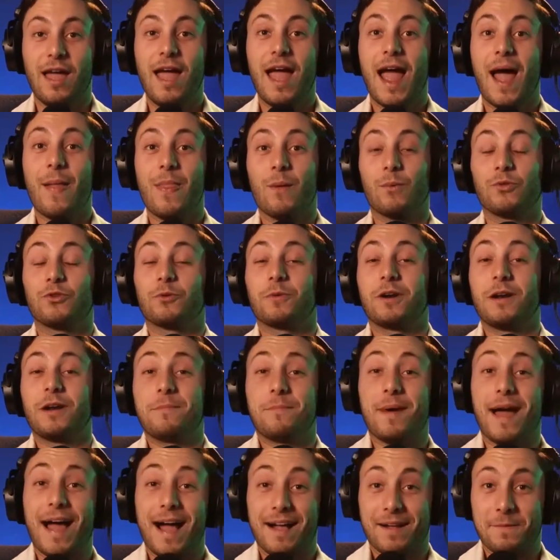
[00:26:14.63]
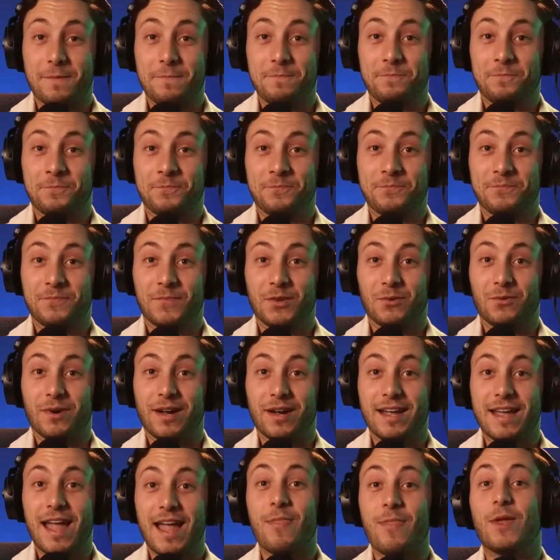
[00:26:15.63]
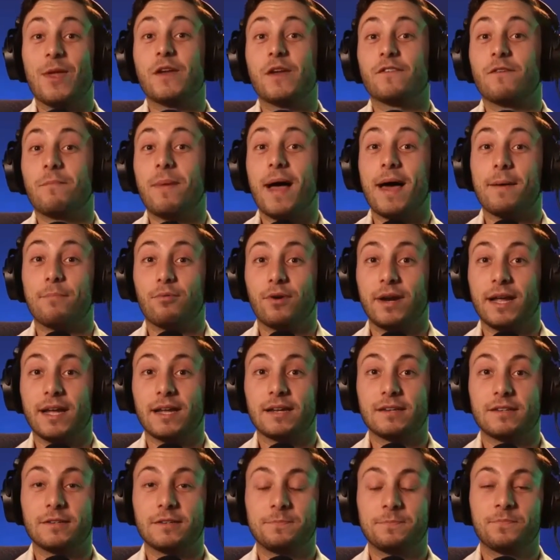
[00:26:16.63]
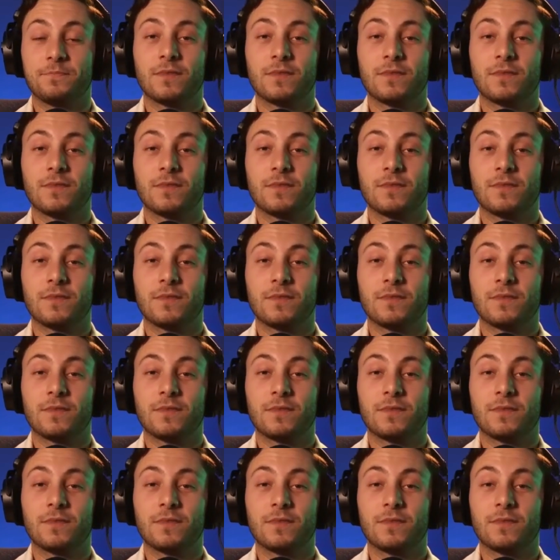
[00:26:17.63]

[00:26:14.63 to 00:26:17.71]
and then want their money back, right? And then you have a bad brand.